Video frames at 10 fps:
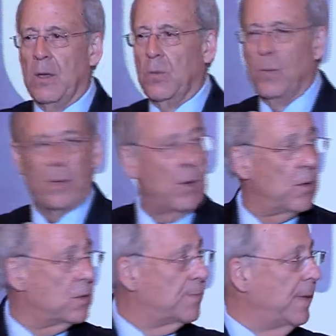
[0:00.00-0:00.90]
We
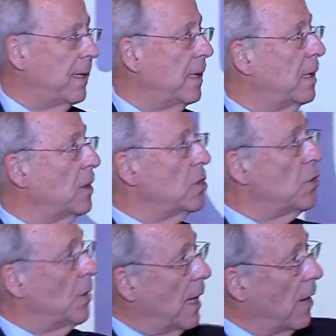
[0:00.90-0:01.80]
won't be
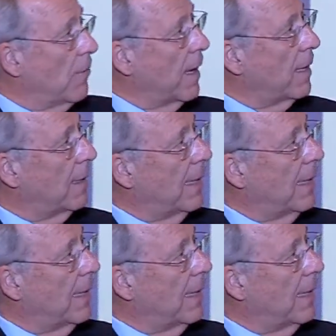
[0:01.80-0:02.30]
doing our regular